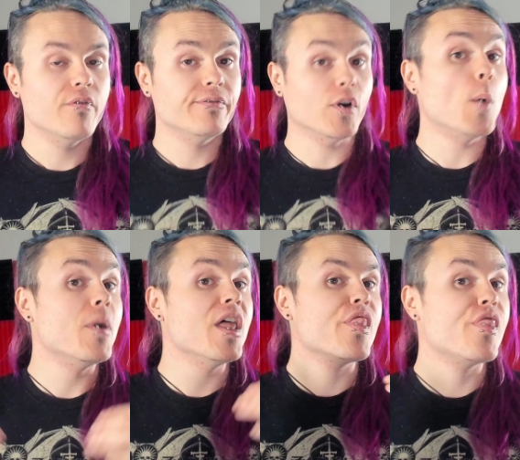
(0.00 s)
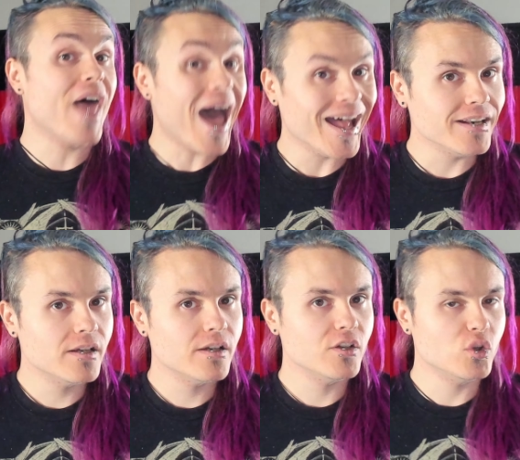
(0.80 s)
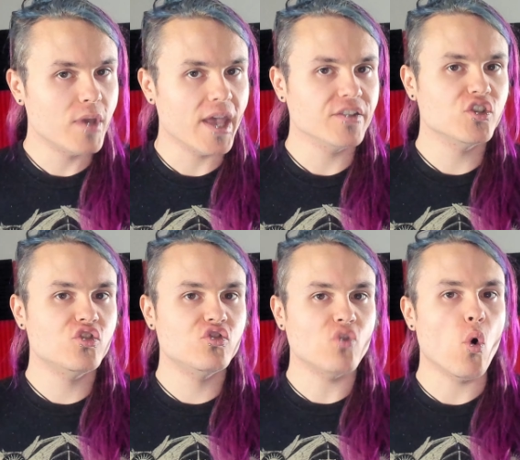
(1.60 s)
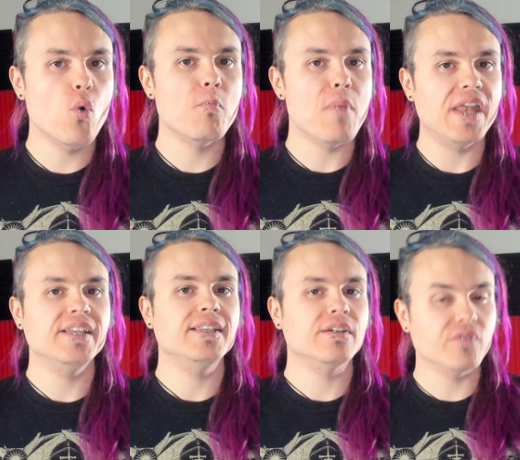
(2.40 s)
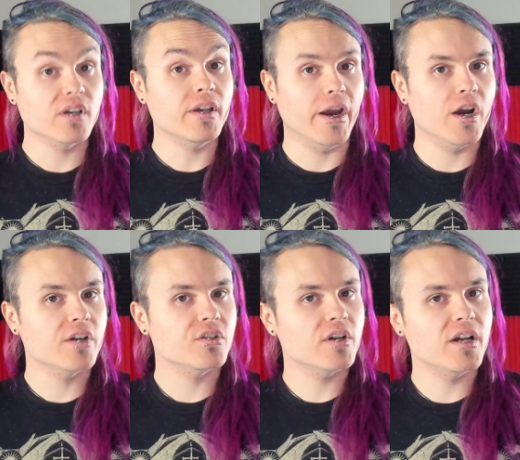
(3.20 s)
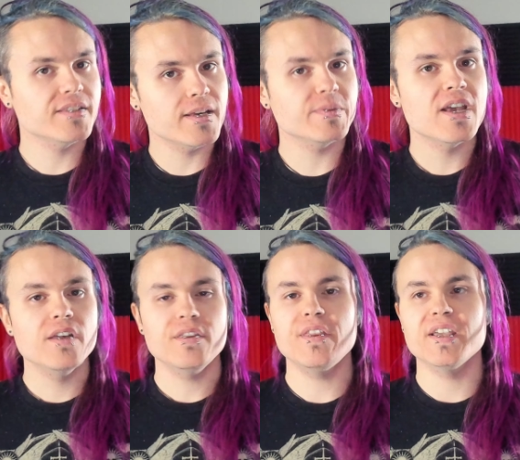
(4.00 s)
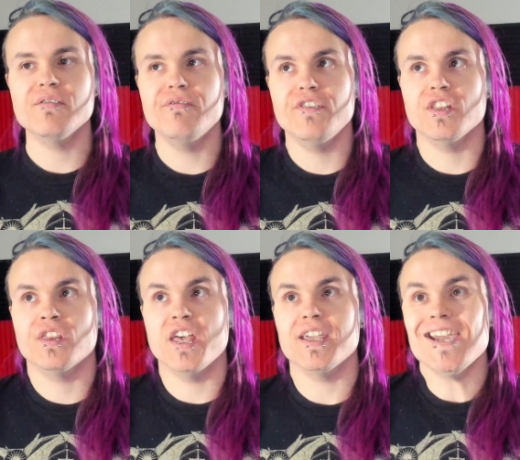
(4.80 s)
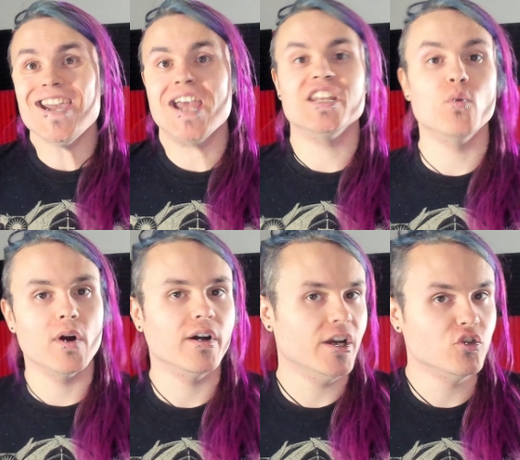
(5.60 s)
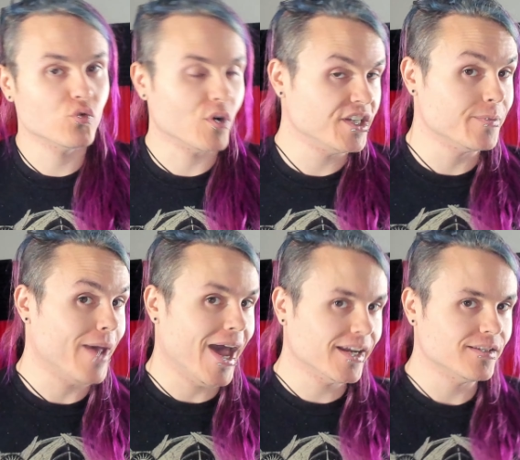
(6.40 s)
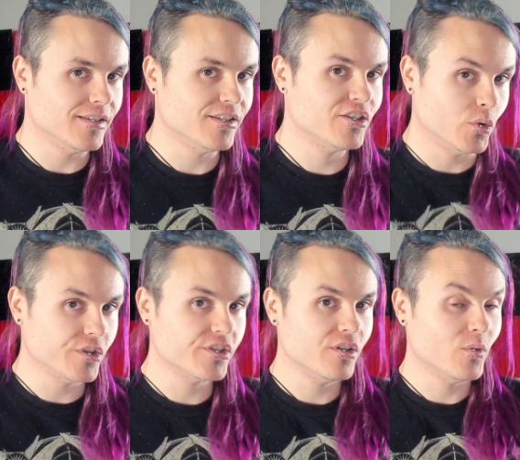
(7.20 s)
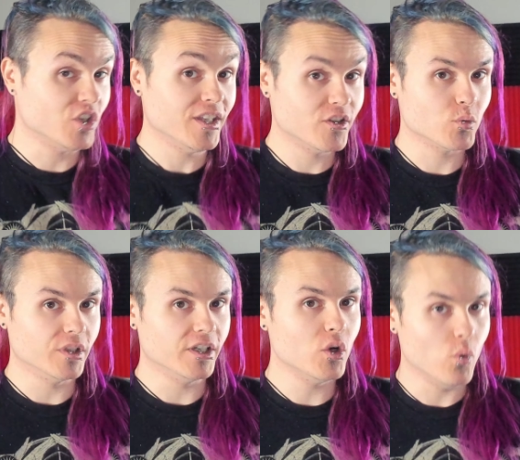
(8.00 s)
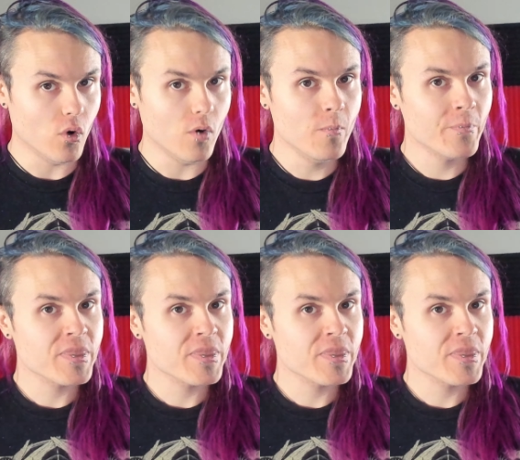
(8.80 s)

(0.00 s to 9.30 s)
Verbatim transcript: From that, you get so many different character concepts that they can fit like anywhere and trace back to this source, which I think is really cool.